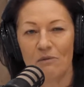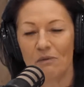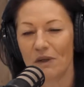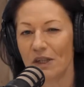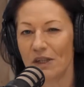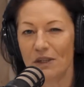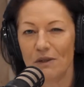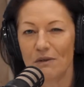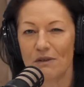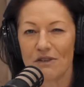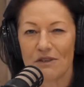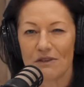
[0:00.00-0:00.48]

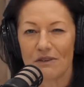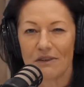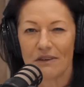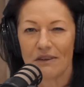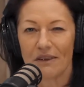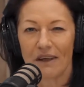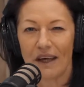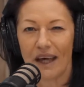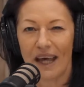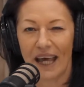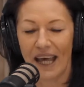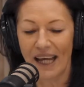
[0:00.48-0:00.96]
when you
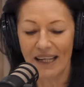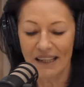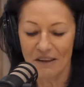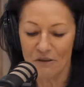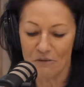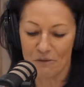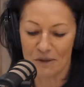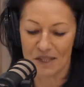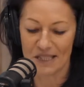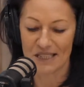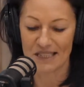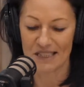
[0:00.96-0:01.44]
took any
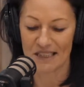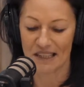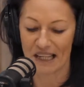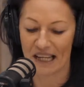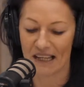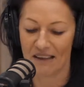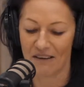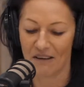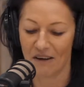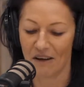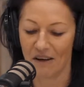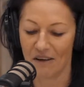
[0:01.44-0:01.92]
risk
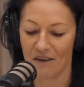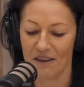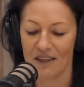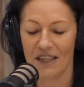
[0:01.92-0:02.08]
at all?